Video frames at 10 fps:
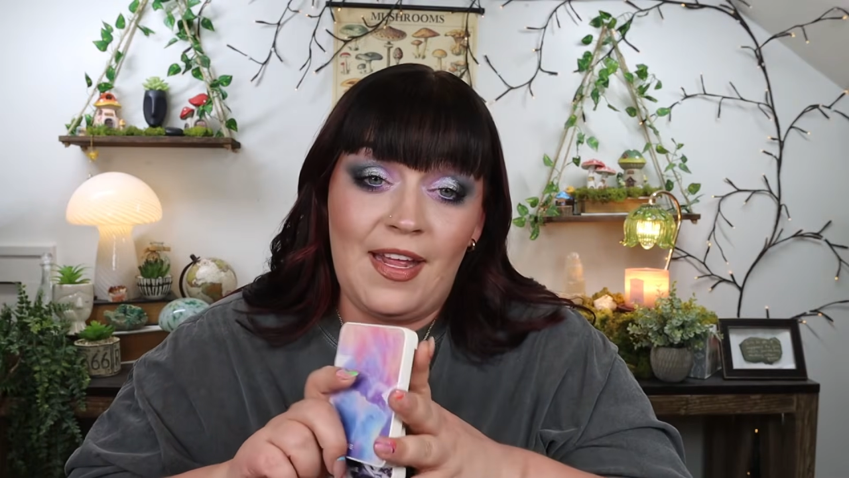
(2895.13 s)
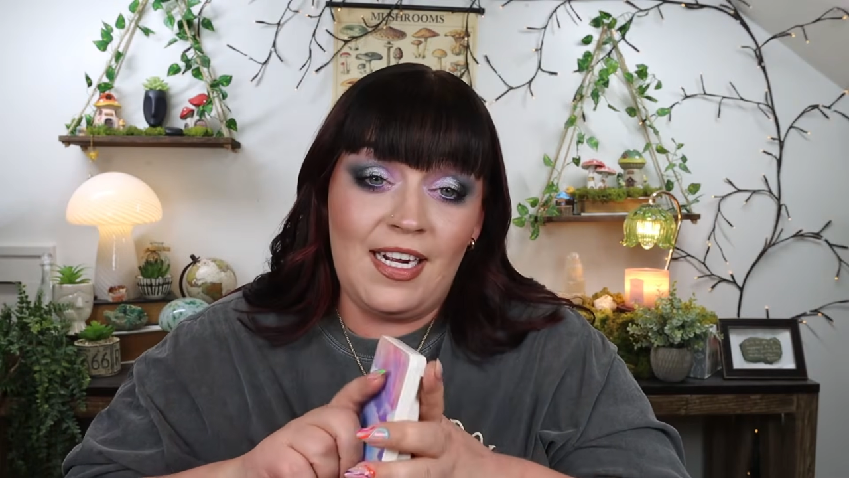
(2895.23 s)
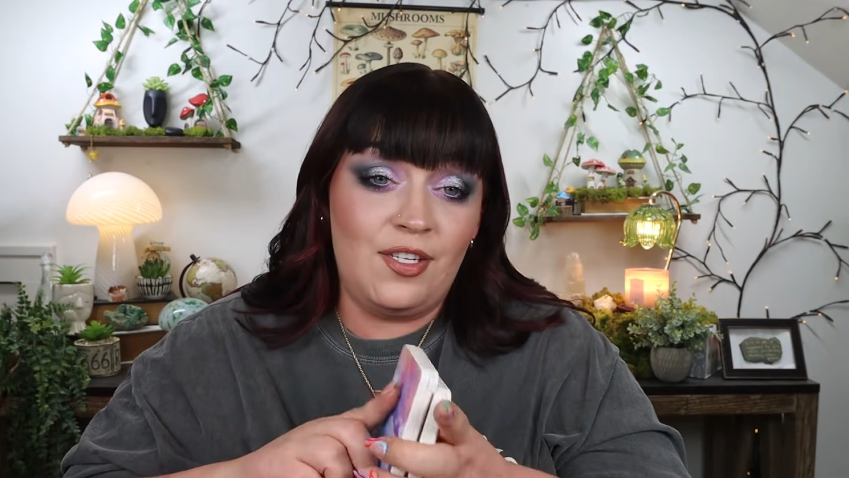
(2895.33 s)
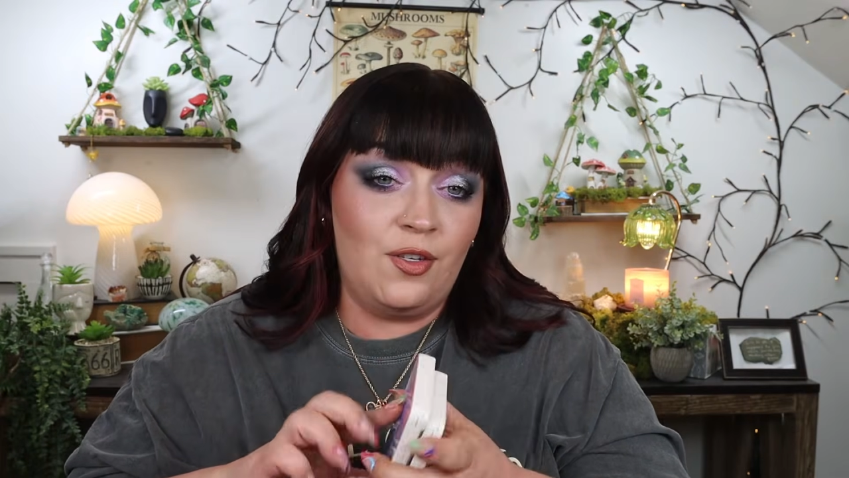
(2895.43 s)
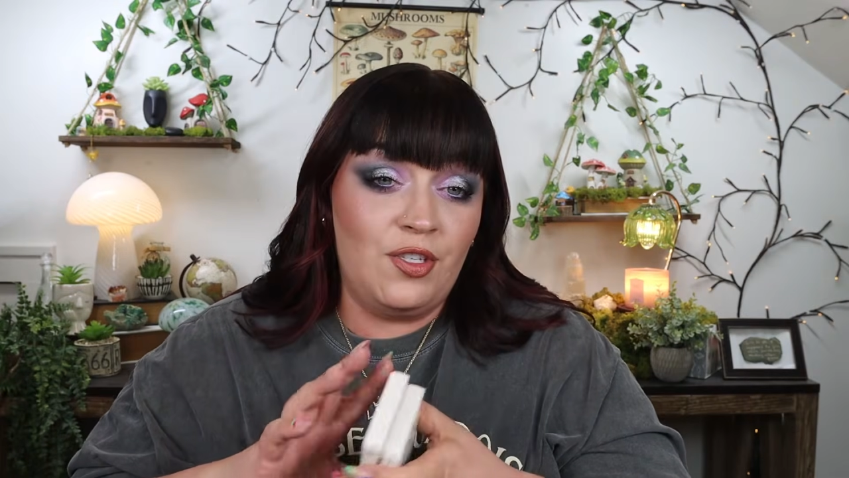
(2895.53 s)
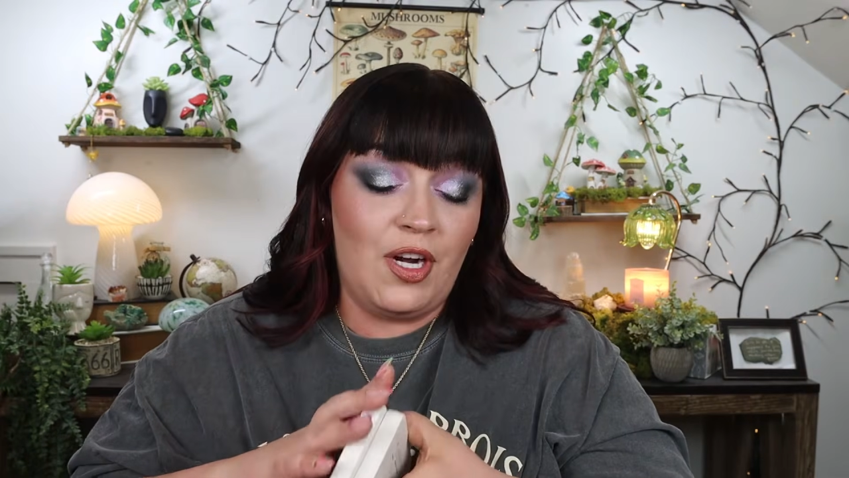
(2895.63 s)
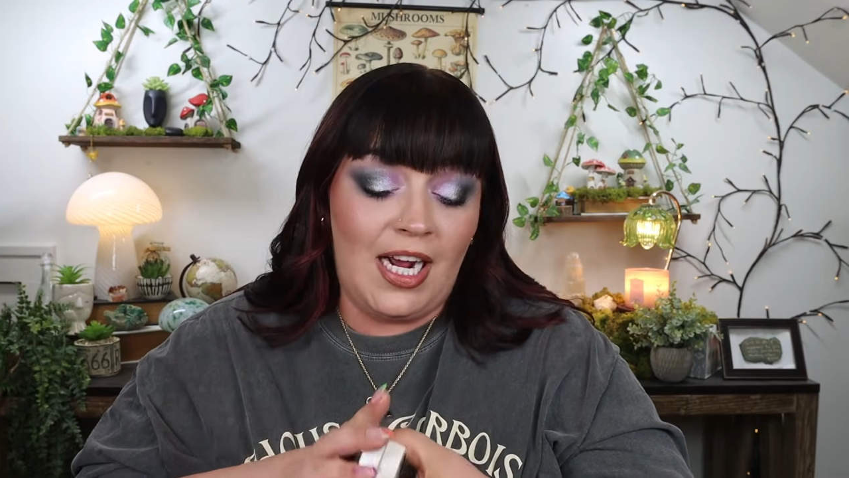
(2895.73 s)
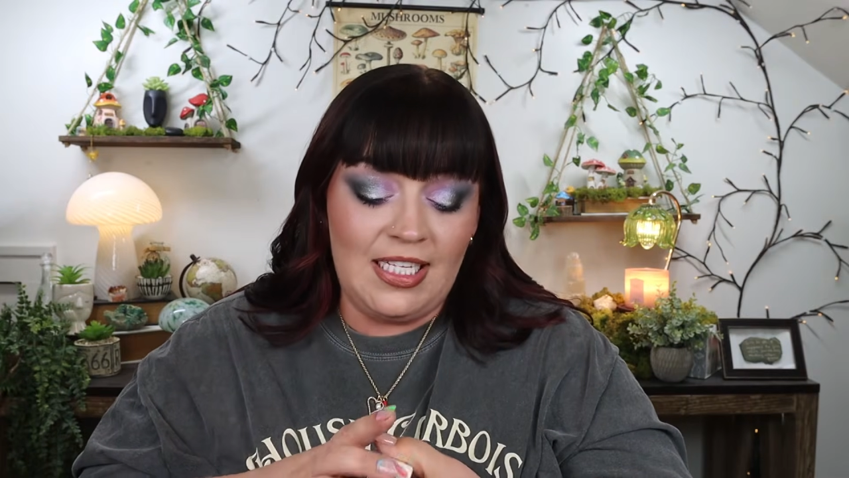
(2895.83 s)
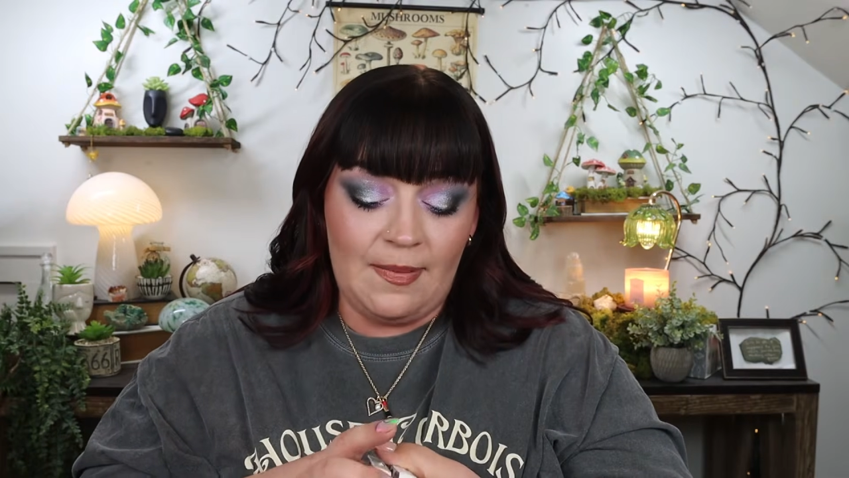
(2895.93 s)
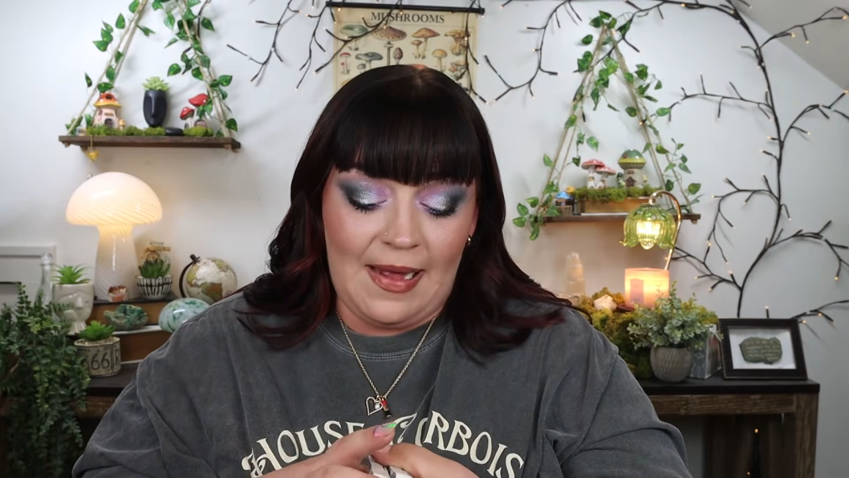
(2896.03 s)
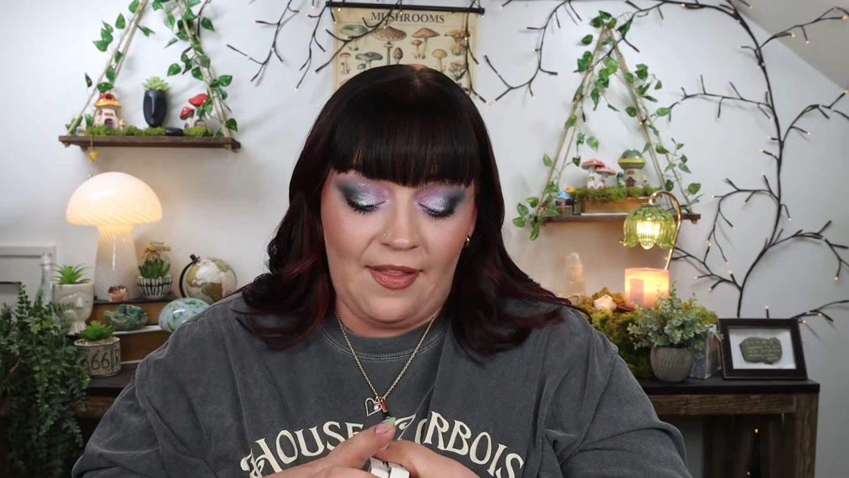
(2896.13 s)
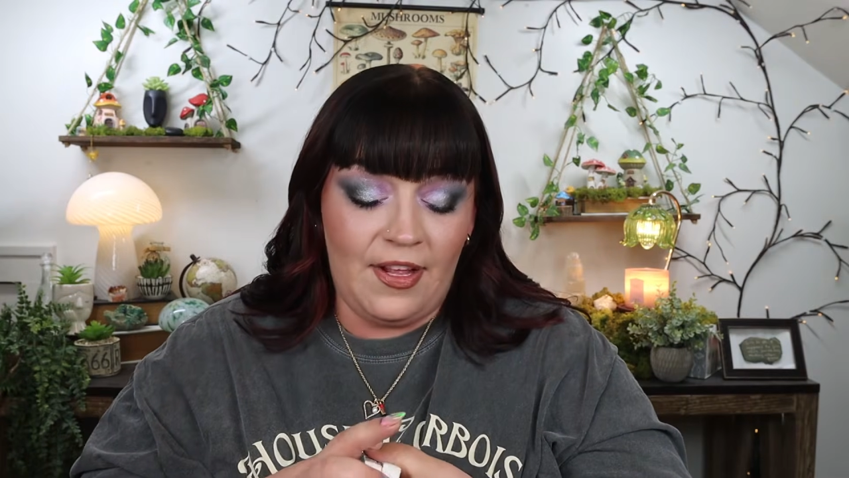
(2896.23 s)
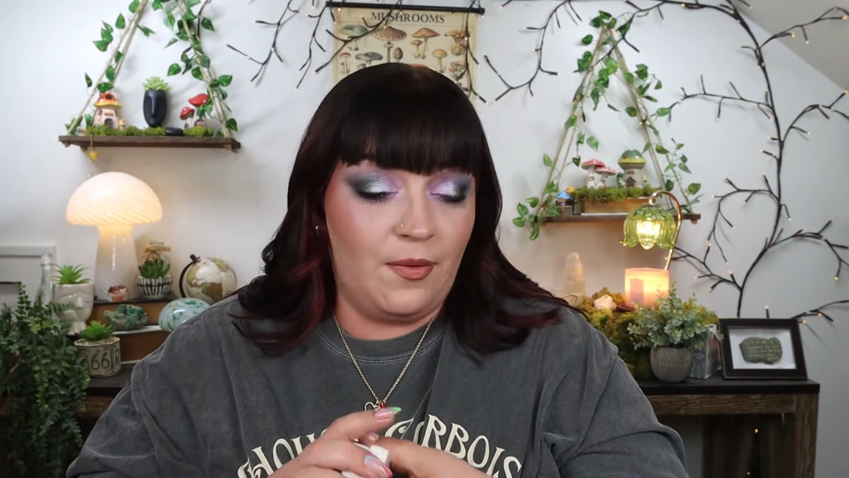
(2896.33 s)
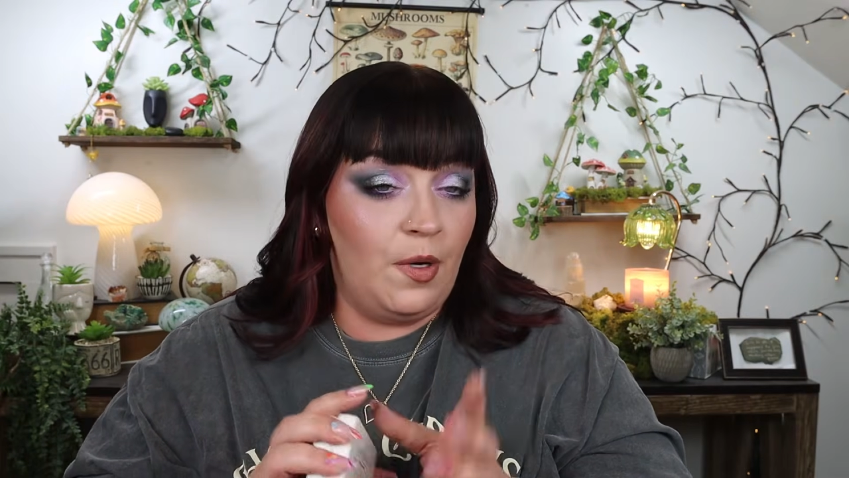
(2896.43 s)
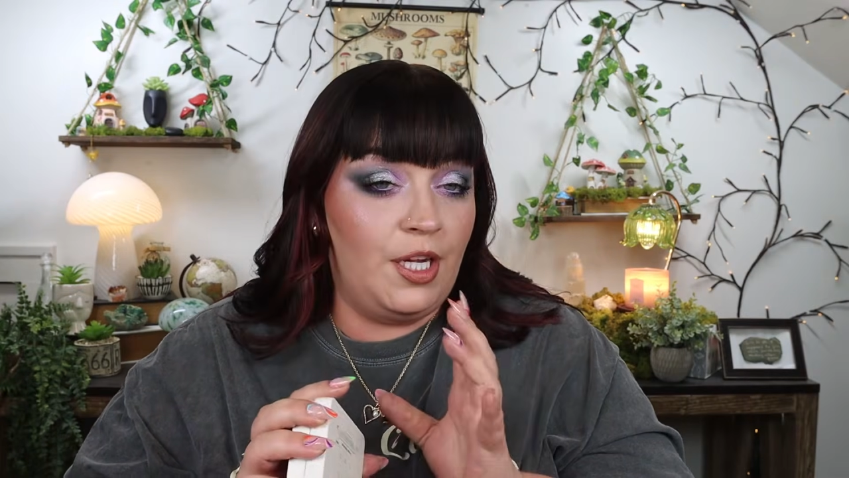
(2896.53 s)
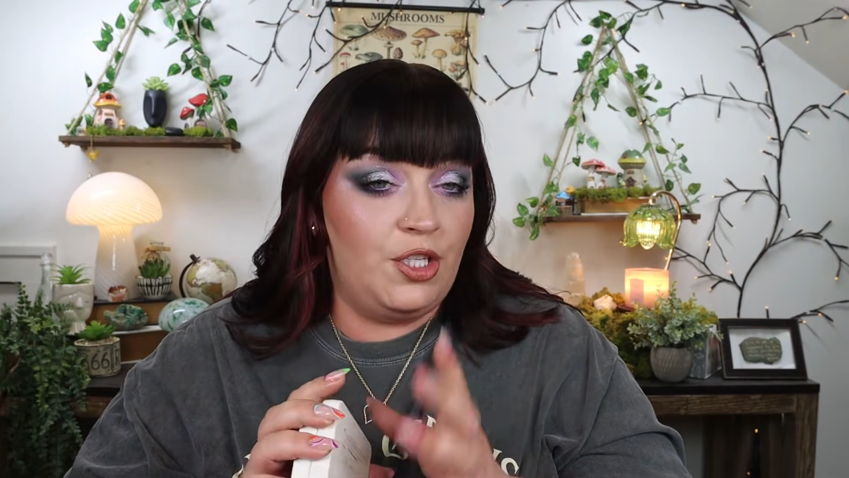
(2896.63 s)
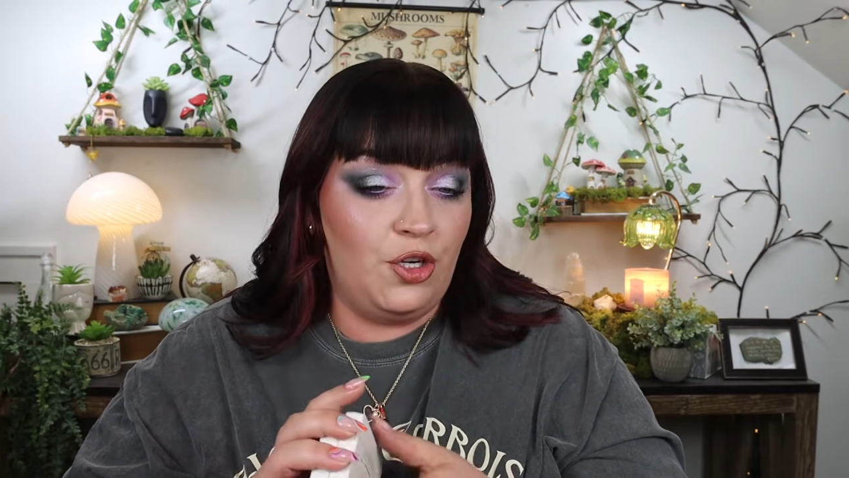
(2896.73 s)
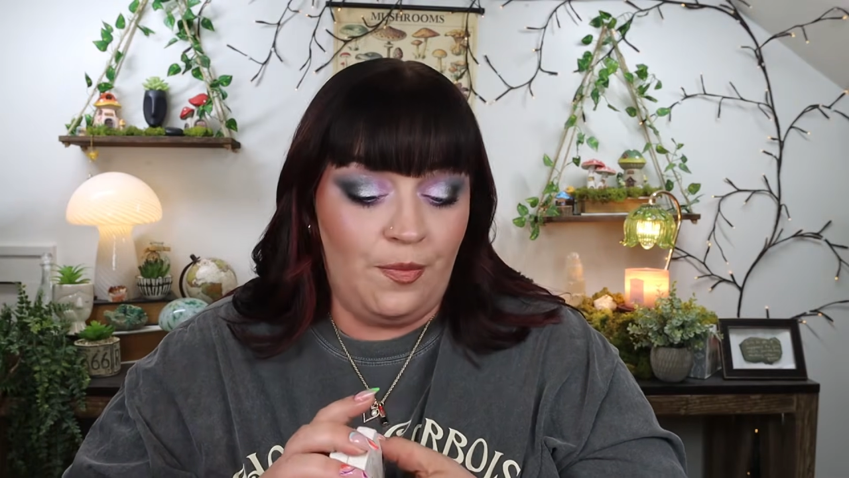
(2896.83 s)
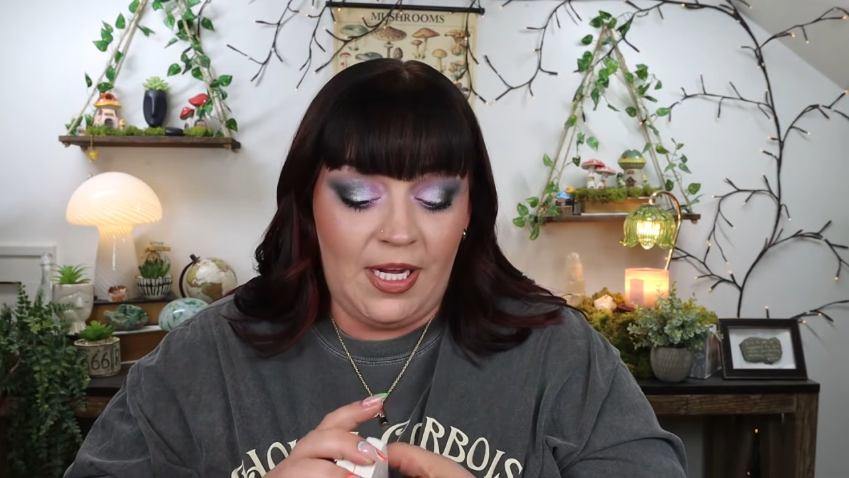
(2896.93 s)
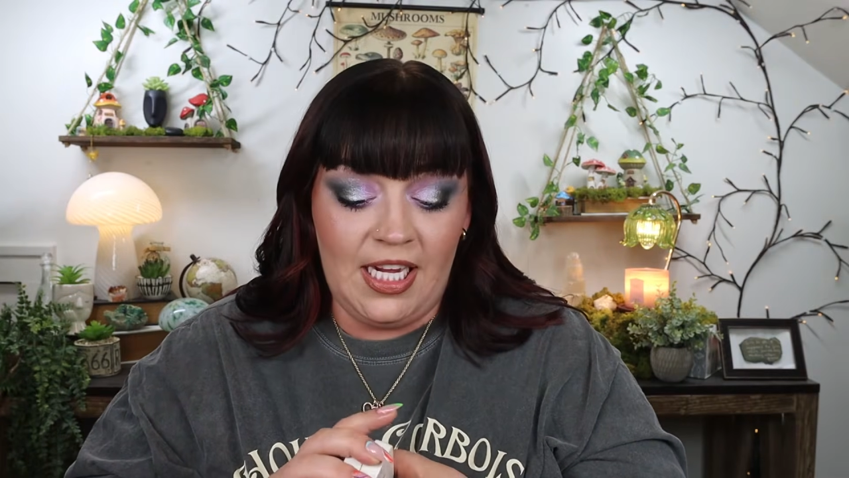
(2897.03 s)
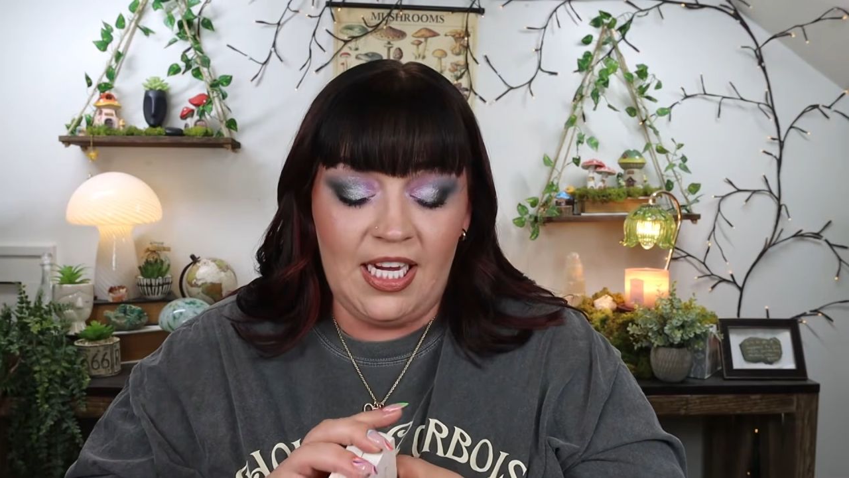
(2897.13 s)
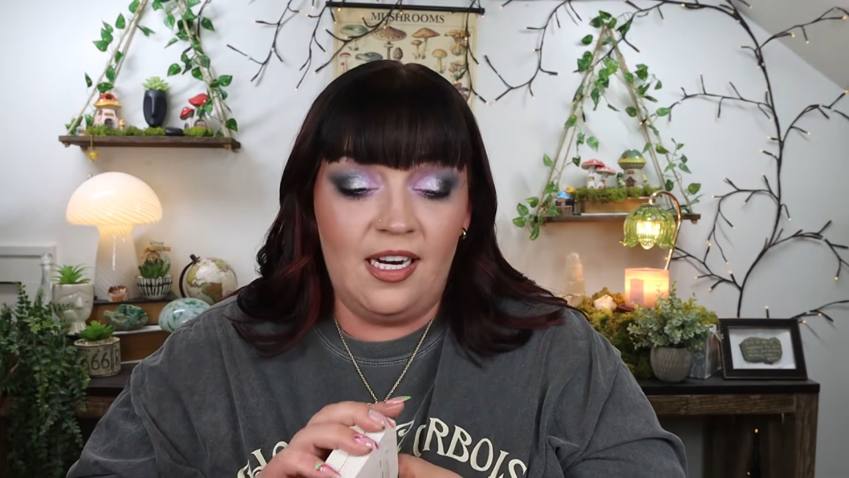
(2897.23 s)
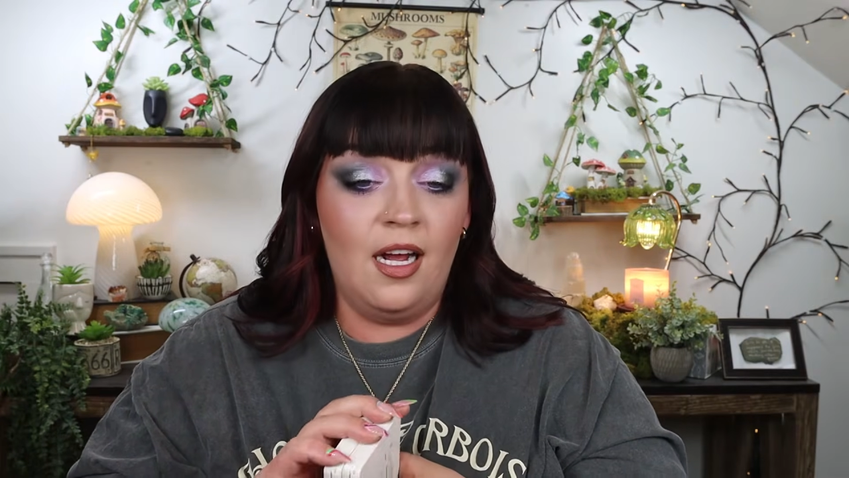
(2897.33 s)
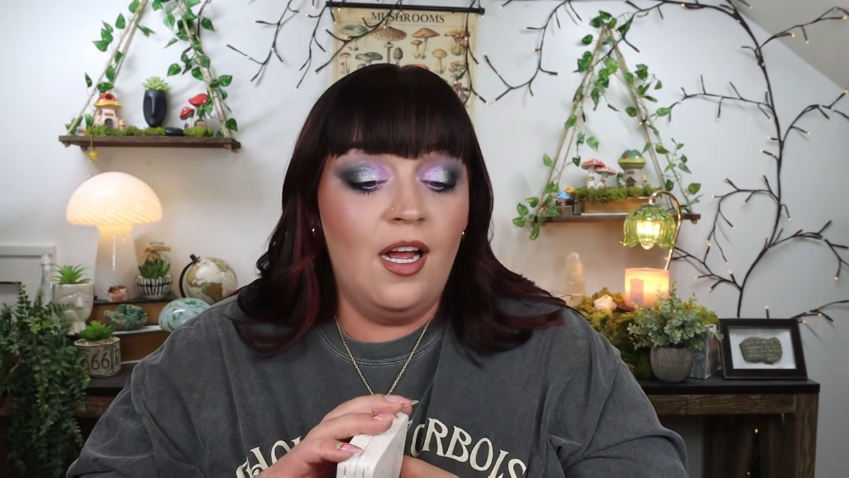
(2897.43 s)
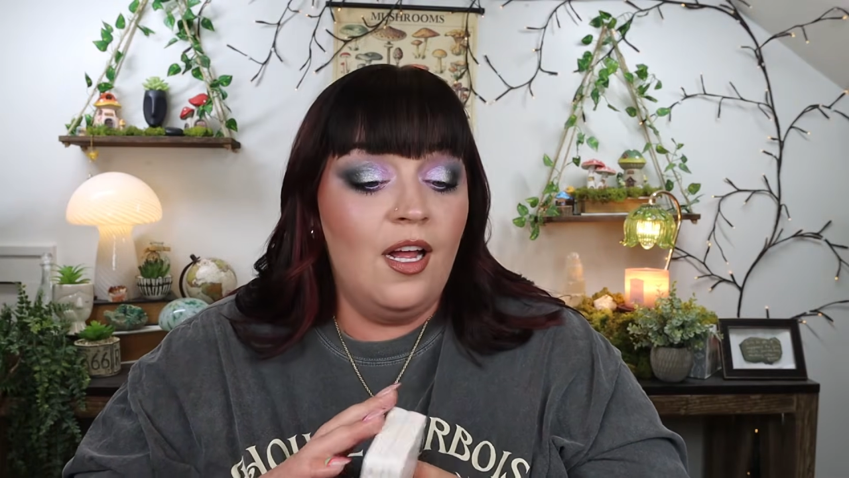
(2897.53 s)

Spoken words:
that I told you guys about that really drew me in,